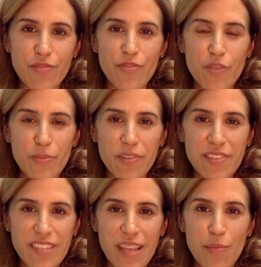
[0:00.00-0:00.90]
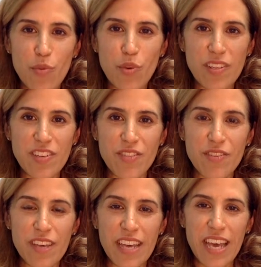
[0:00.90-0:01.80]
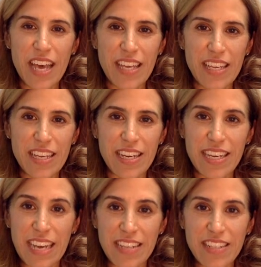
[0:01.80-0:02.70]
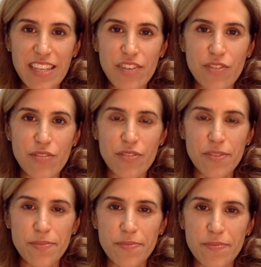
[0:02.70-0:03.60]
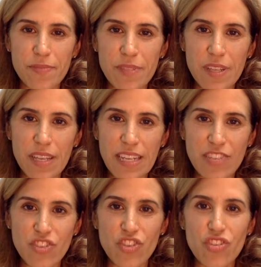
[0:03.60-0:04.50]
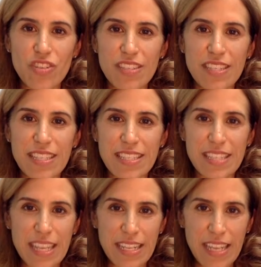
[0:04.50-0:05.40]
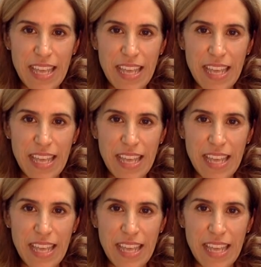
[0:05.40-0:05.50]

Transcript: from the standpoint of I got a letter from an insurance that said